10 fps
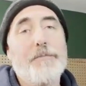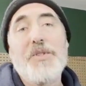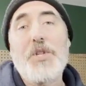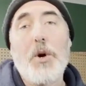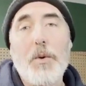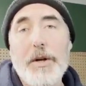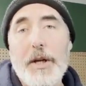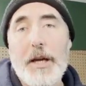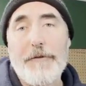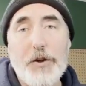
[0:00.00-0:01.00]
So
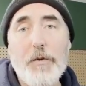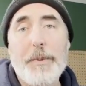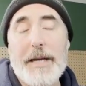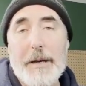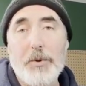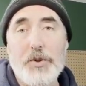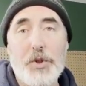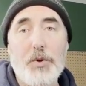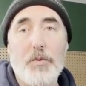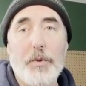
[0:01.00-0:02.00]
if you've been able
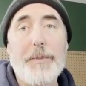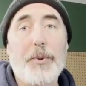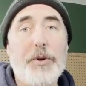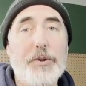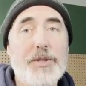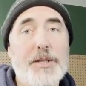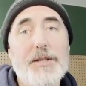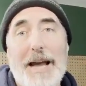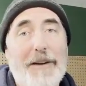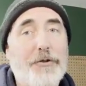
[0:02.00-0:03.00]
to reproduce
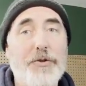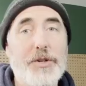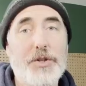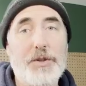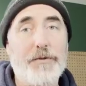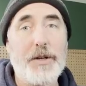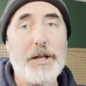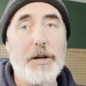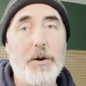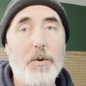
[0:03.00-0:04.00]
this after this
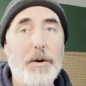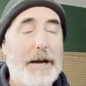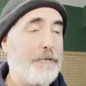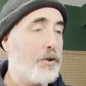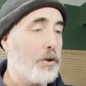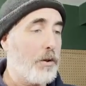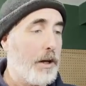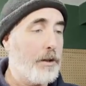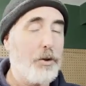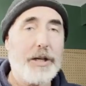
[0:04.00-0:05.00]
video, after
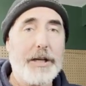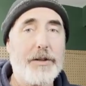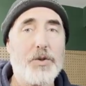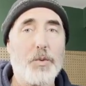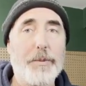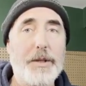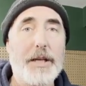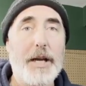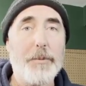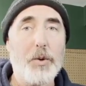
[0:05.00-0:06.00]
looking at this ribbon
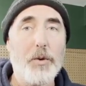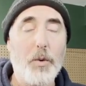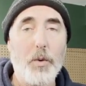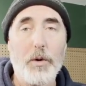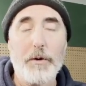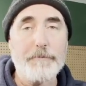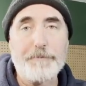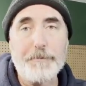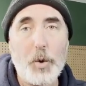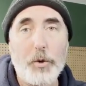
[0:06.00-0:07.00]
cable, or
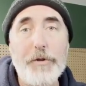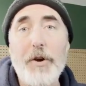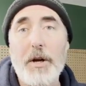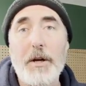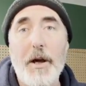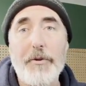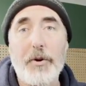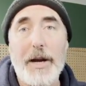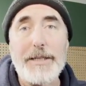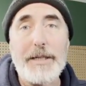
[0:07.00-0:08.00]
you've got
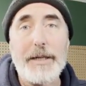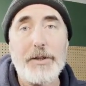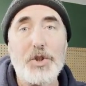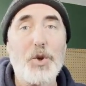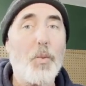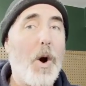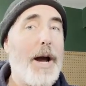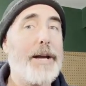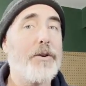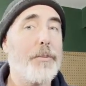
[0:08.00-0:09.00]
another idea as to
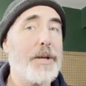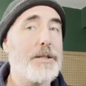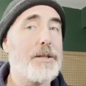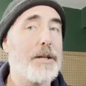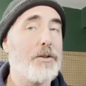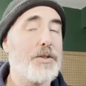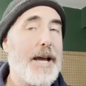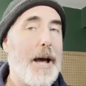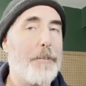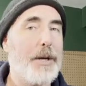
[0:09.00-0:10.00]
why intermittent signal is
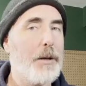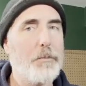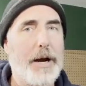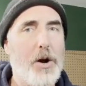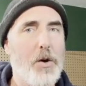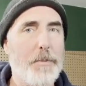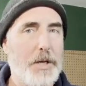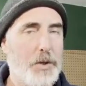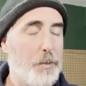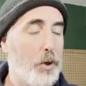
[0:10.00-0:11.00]
happening, by all
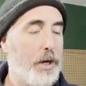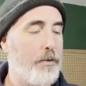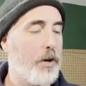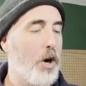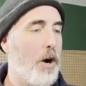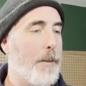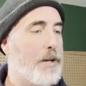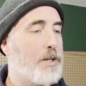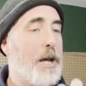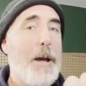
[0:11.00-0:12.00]
means put it in the
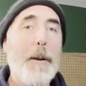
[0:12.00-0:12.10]
comments.